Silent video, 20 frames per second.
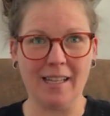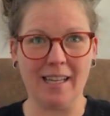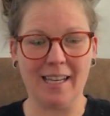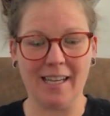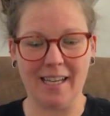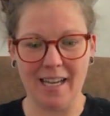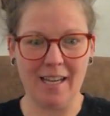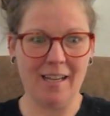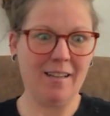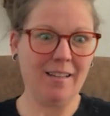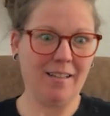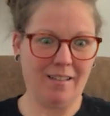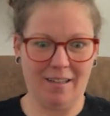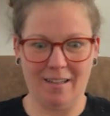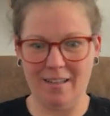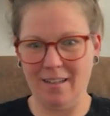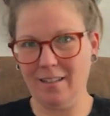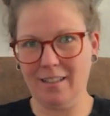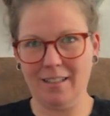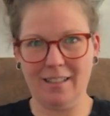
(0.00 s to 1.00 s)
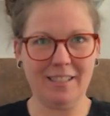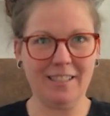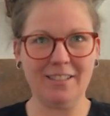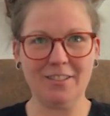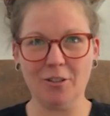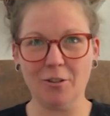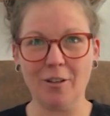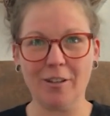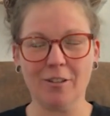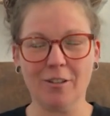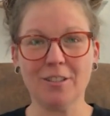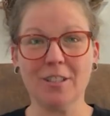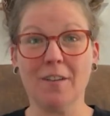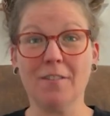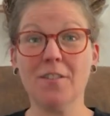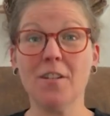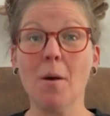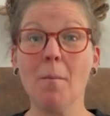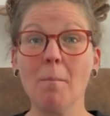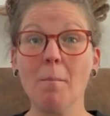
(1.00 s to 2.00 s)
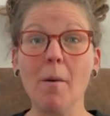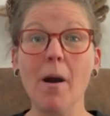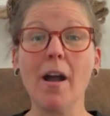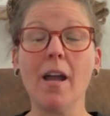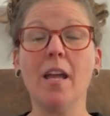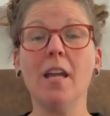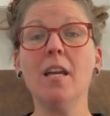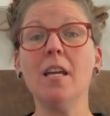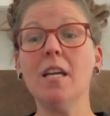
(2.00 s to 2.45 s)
Like, oh, let's look at ourselves. But